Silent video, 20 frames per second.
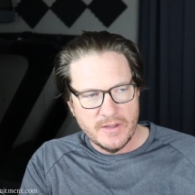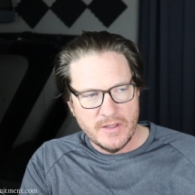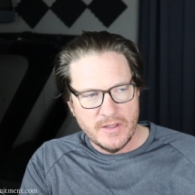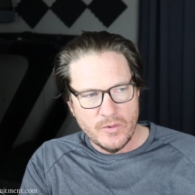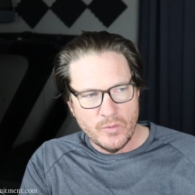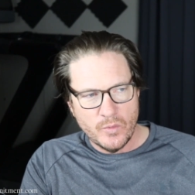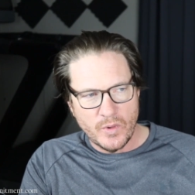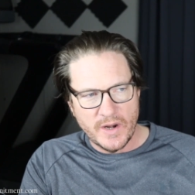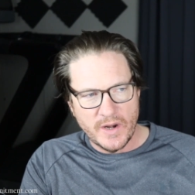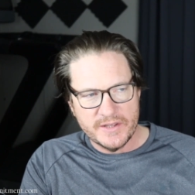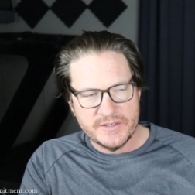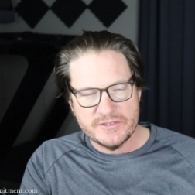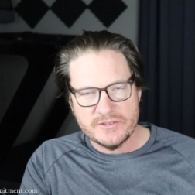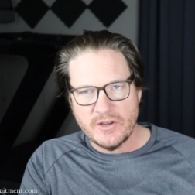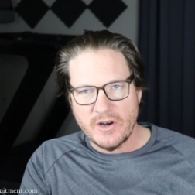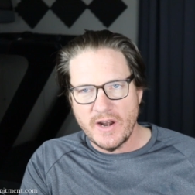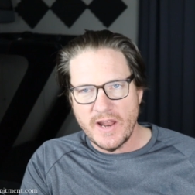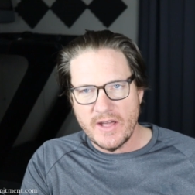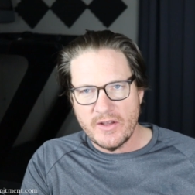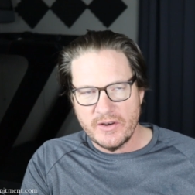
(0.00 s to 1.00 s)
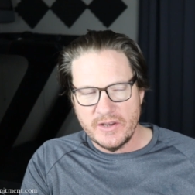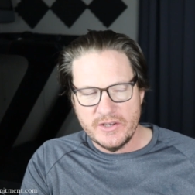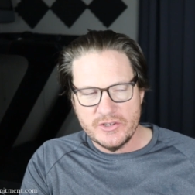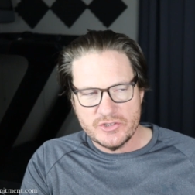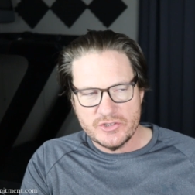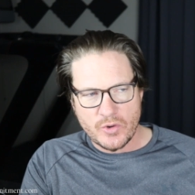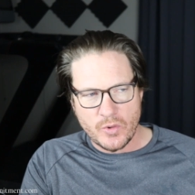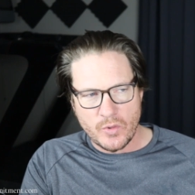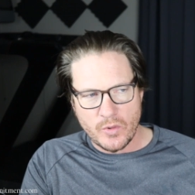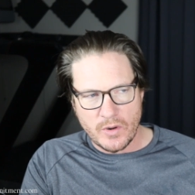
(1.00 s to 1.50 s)
When I start out
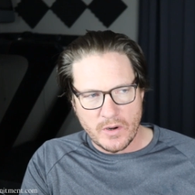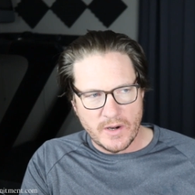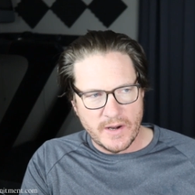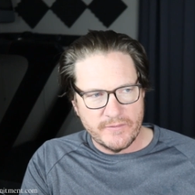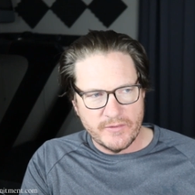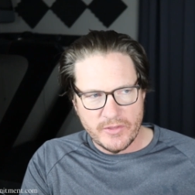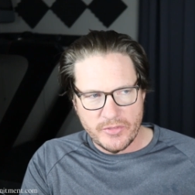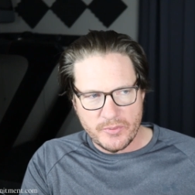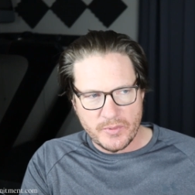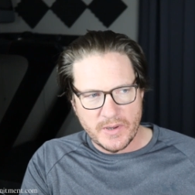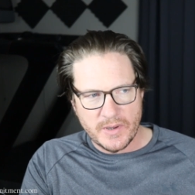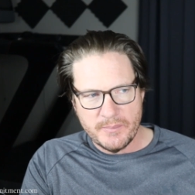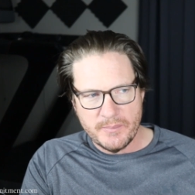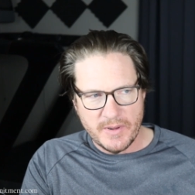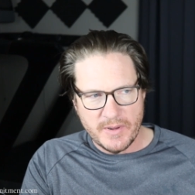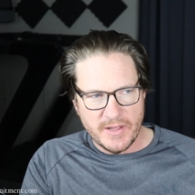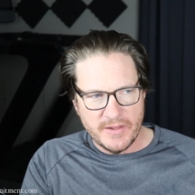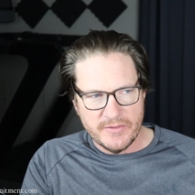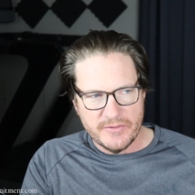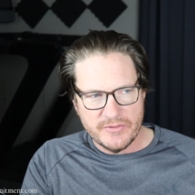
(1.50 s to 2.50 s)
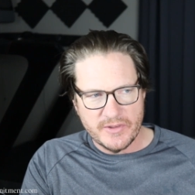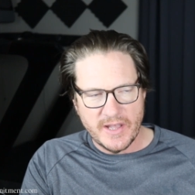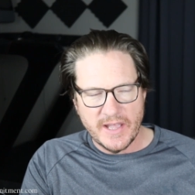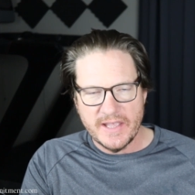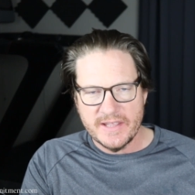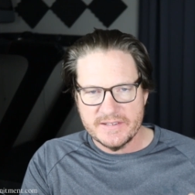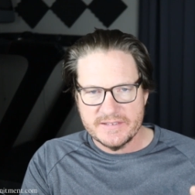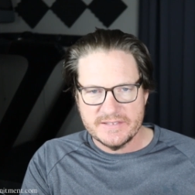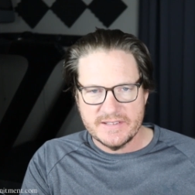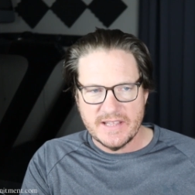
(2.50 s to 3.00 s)
each quarter, every three months, I
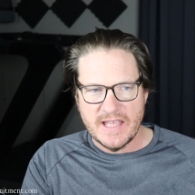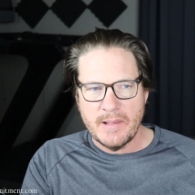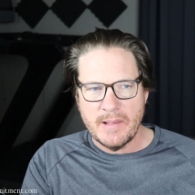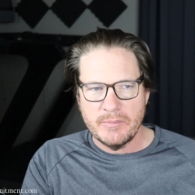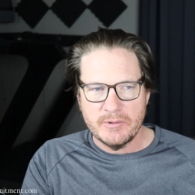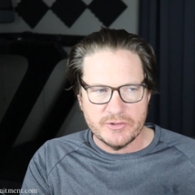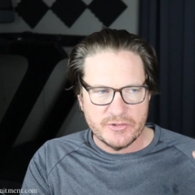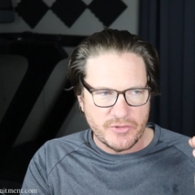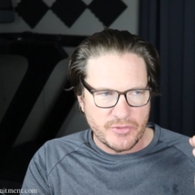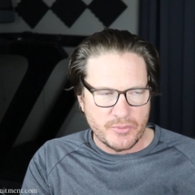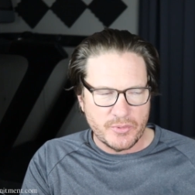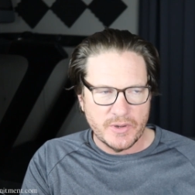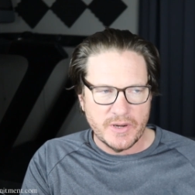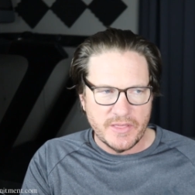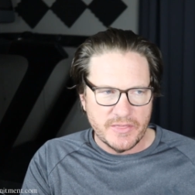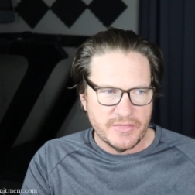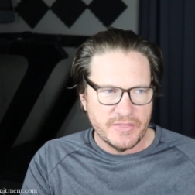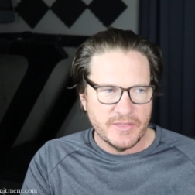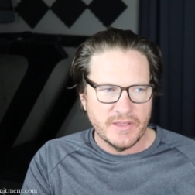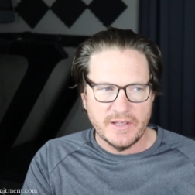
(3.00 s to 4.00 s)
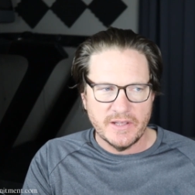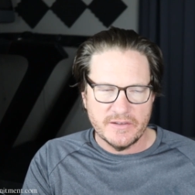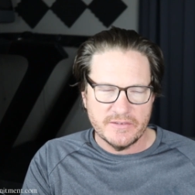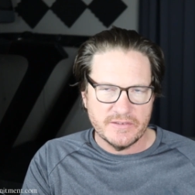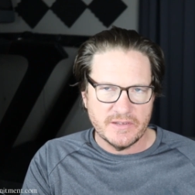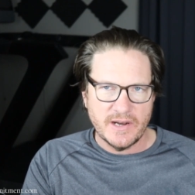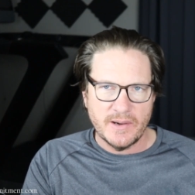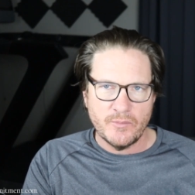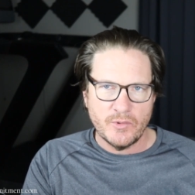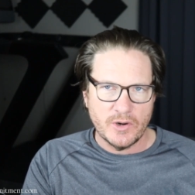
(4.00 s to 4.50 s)
establish three things
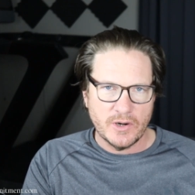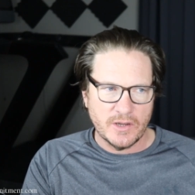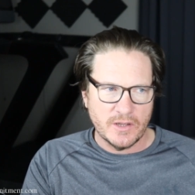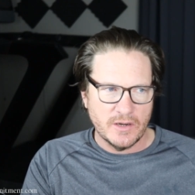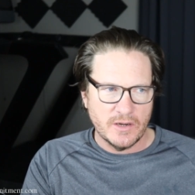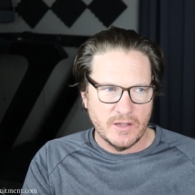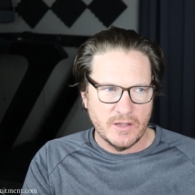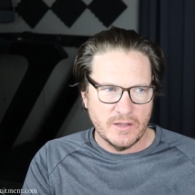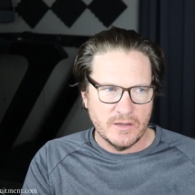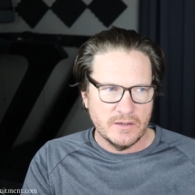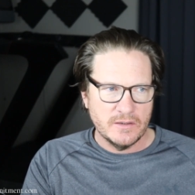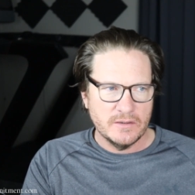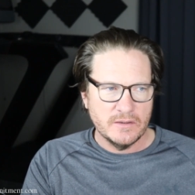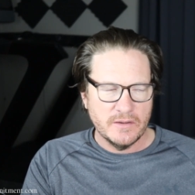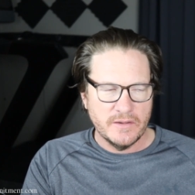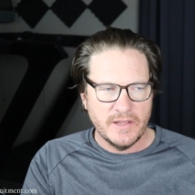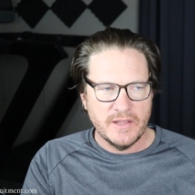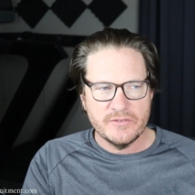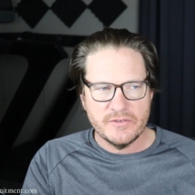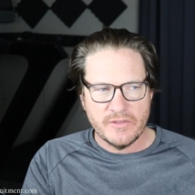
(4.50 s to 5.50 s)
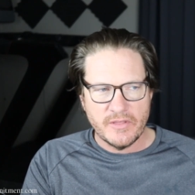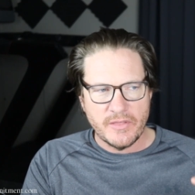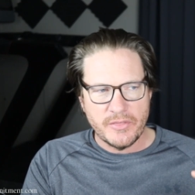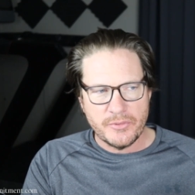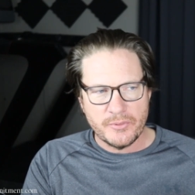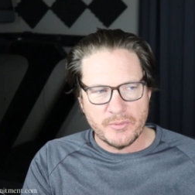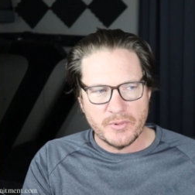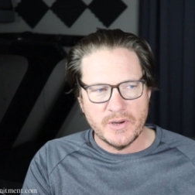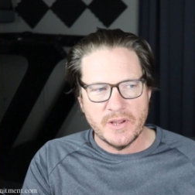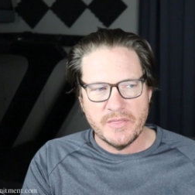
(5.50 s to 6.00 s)
that I'm working on. These are the
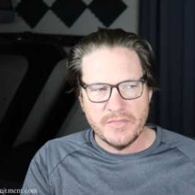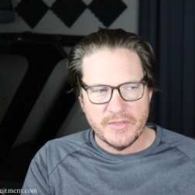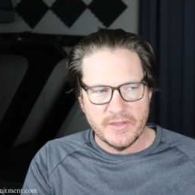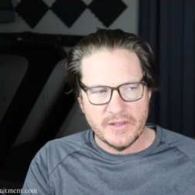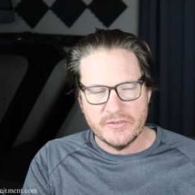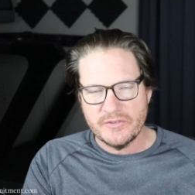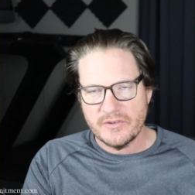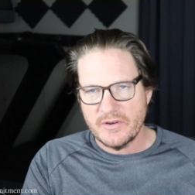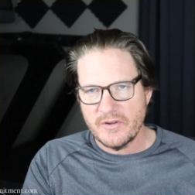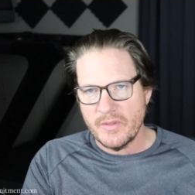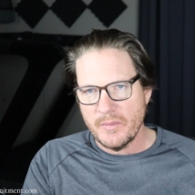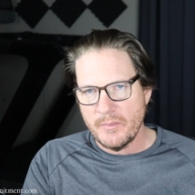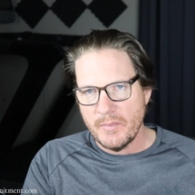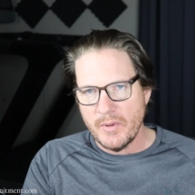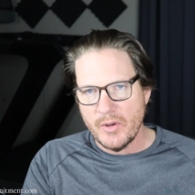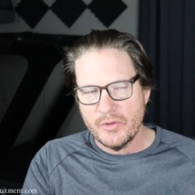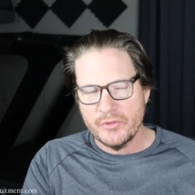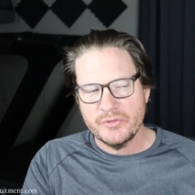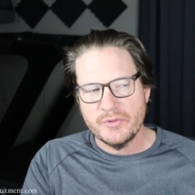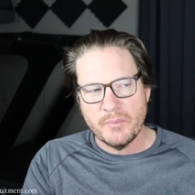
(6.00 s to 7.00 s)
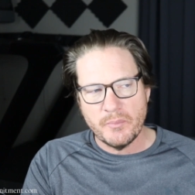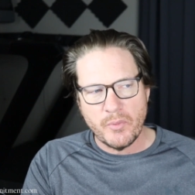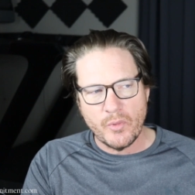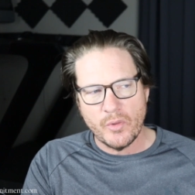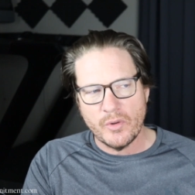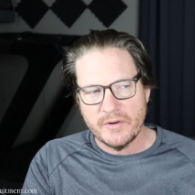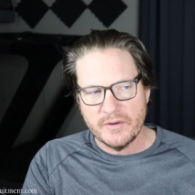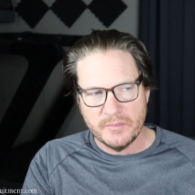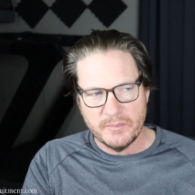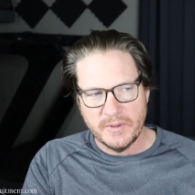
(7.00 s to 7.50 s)
three things that are the most
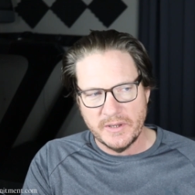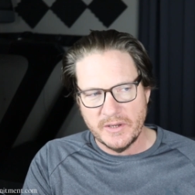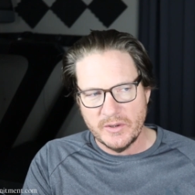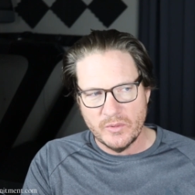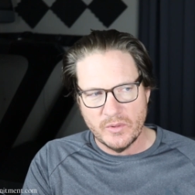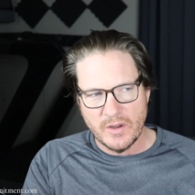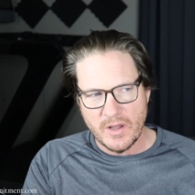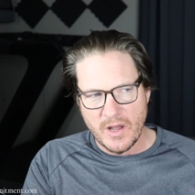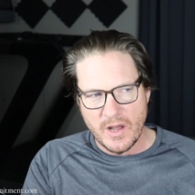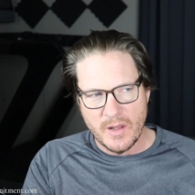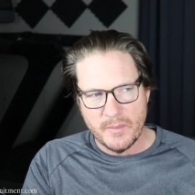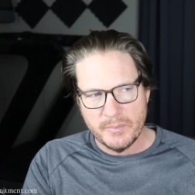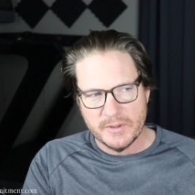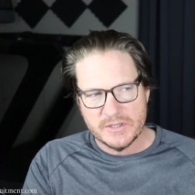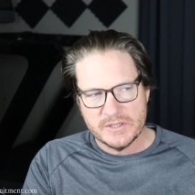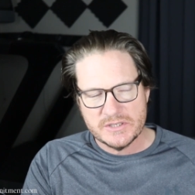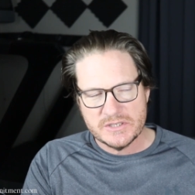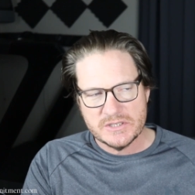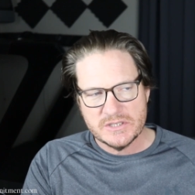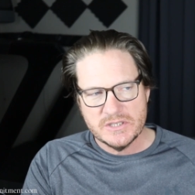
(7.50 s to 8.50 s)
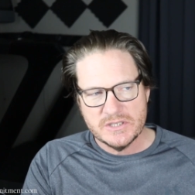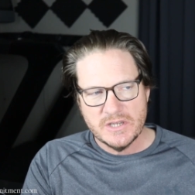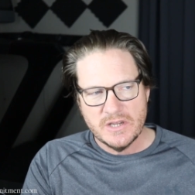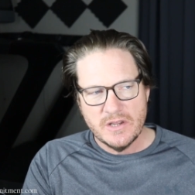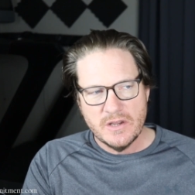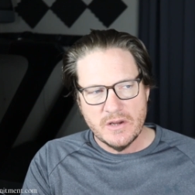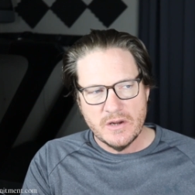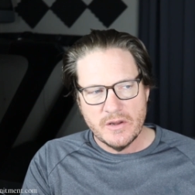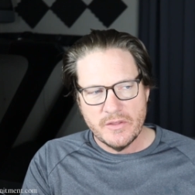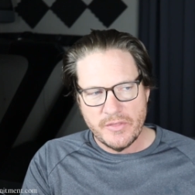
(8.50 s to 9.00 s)
important to me to accomplish,
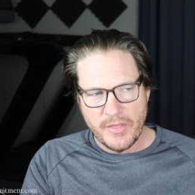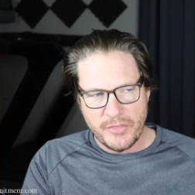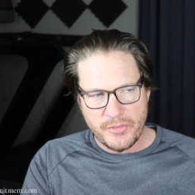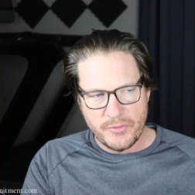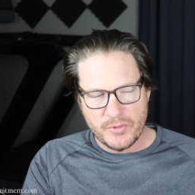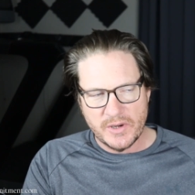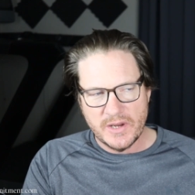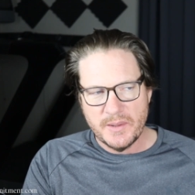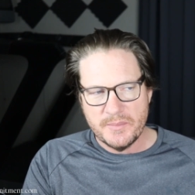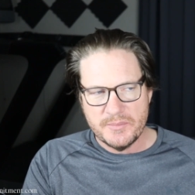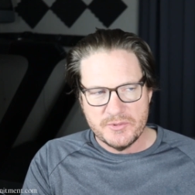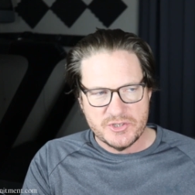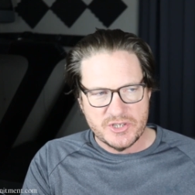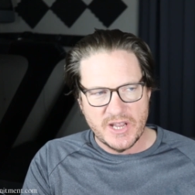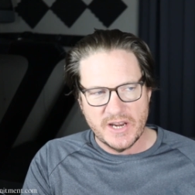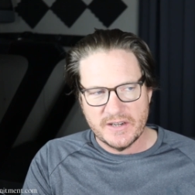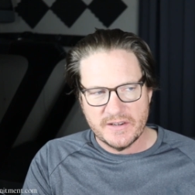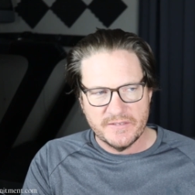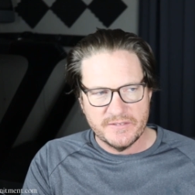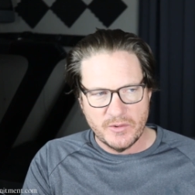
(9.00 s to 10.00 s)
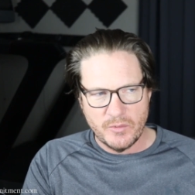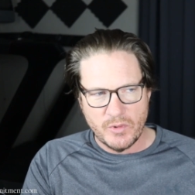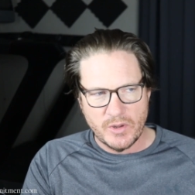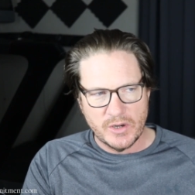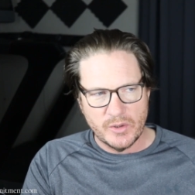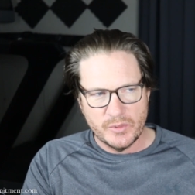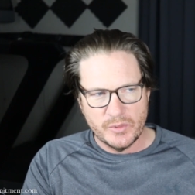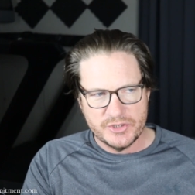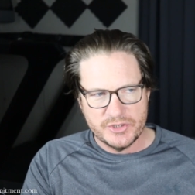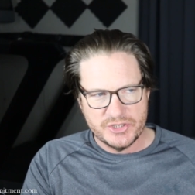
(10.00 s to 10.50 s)
the three objectives I want
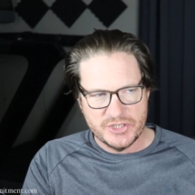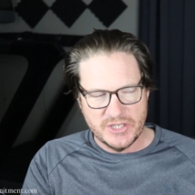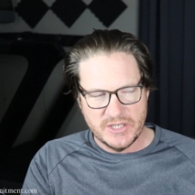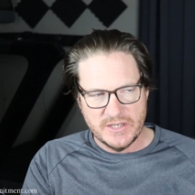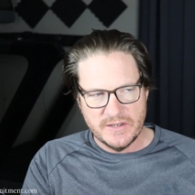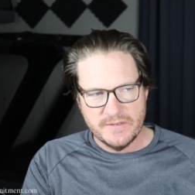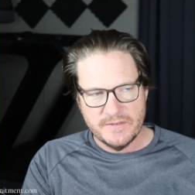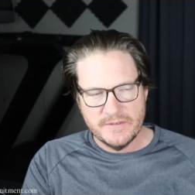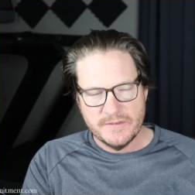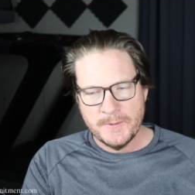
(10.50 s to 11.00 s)
to achieve.